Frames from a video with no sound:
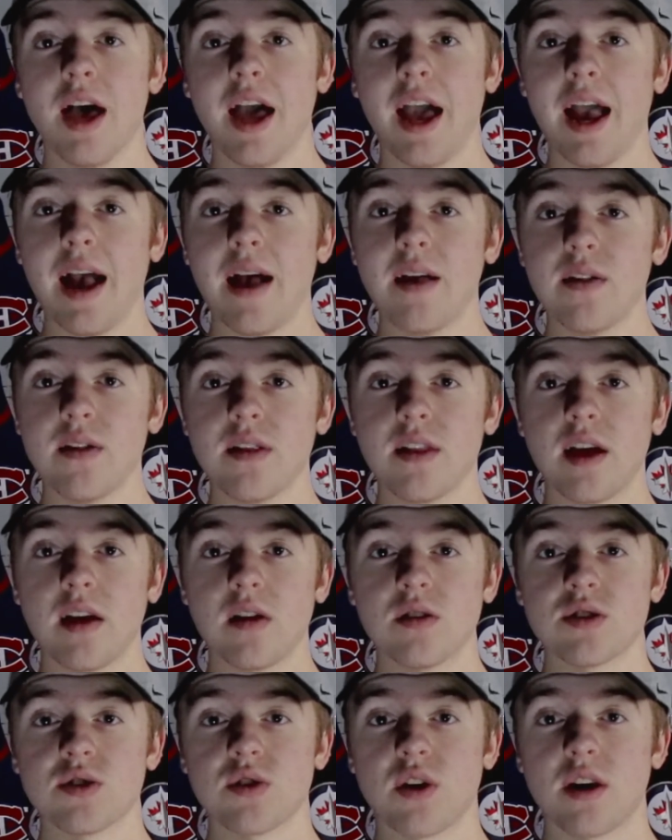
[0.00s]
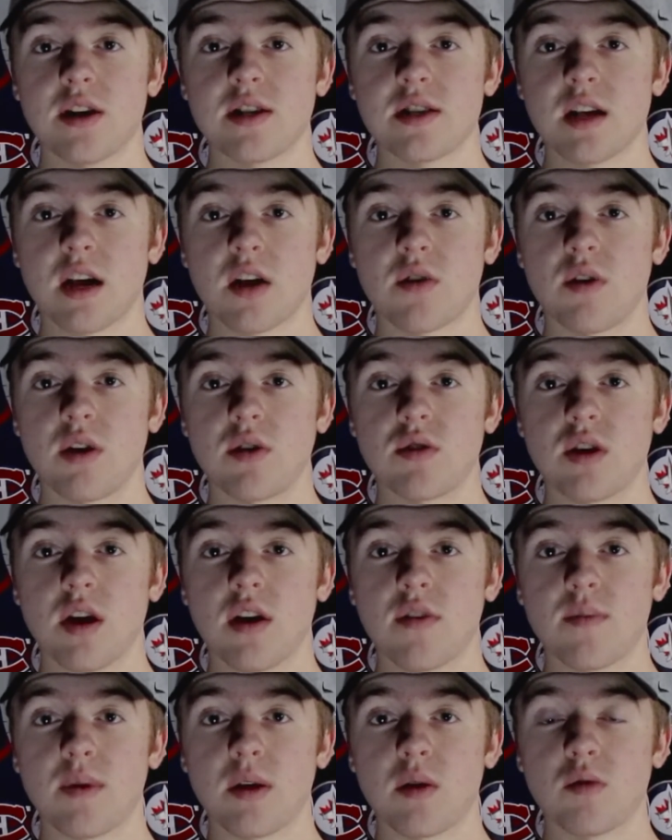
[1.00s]
And they also got a second-round
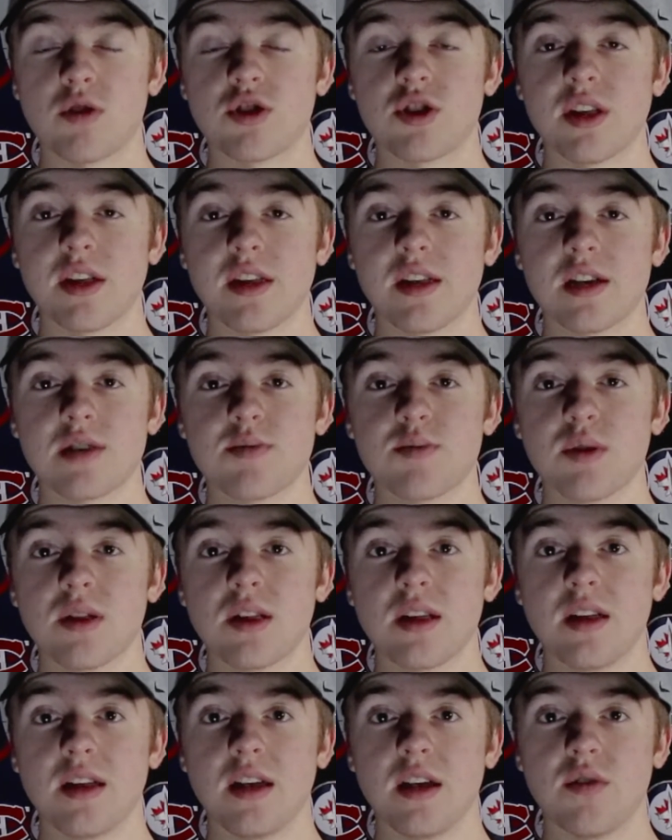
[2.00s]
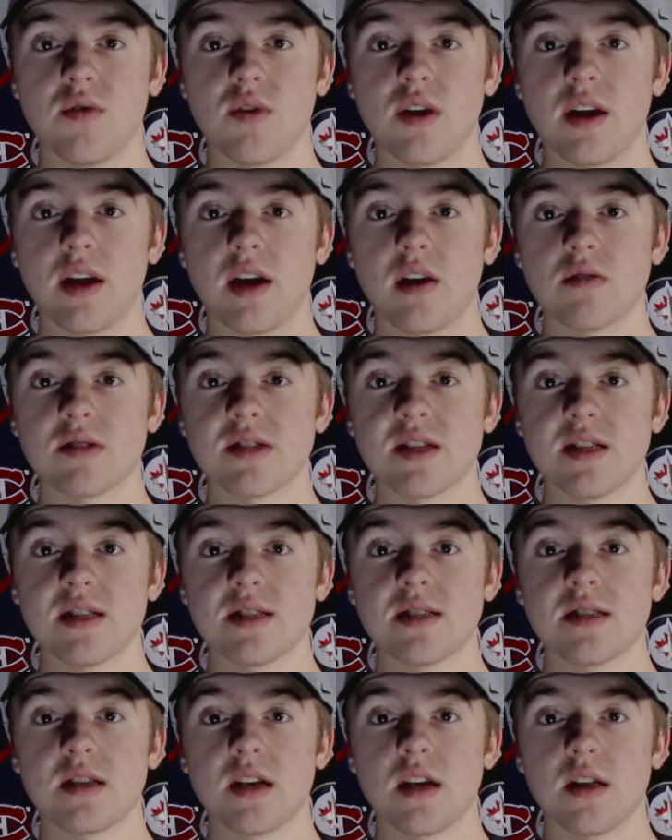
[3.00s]
draft pick, which they desperately need right now
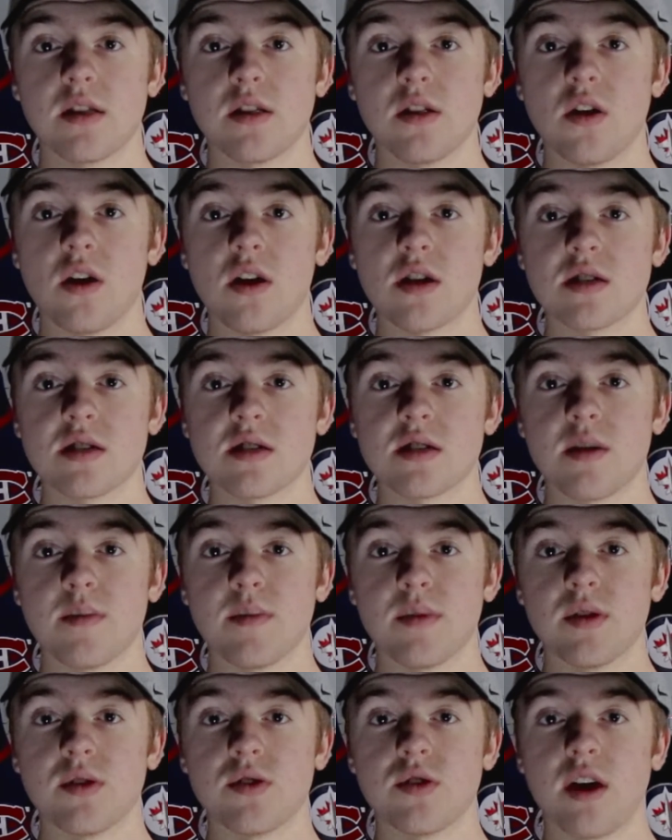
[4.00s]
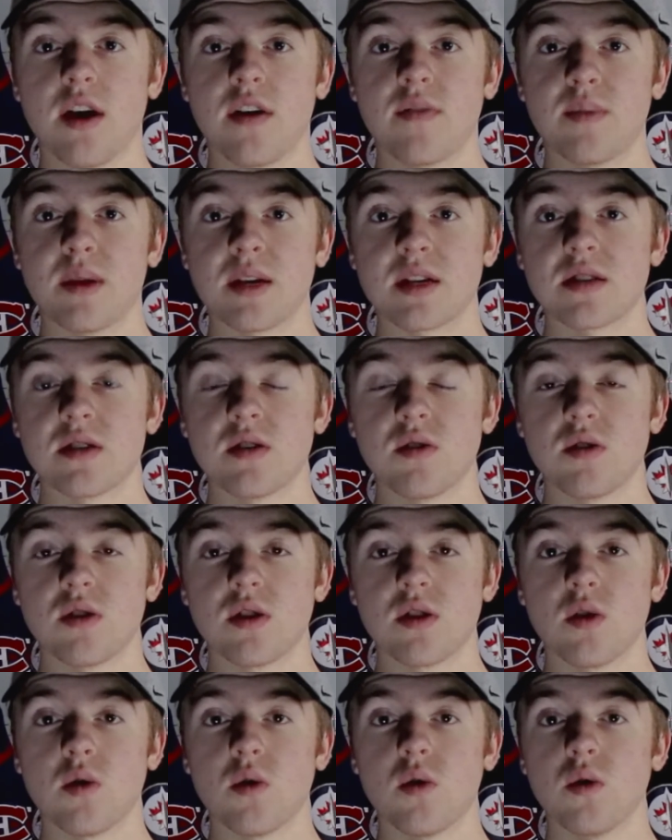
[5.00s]
since the loss of some of their draft picks due to
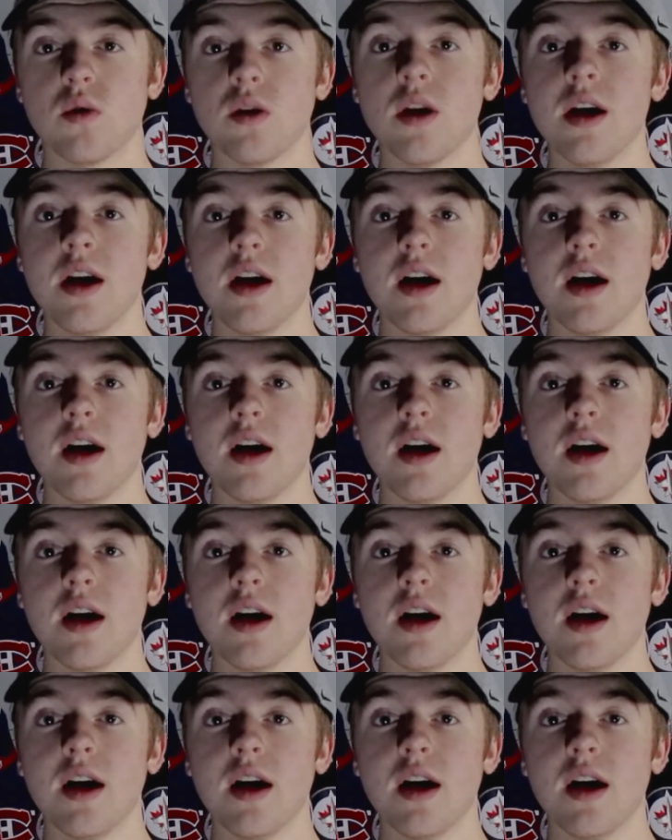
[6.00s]
the whole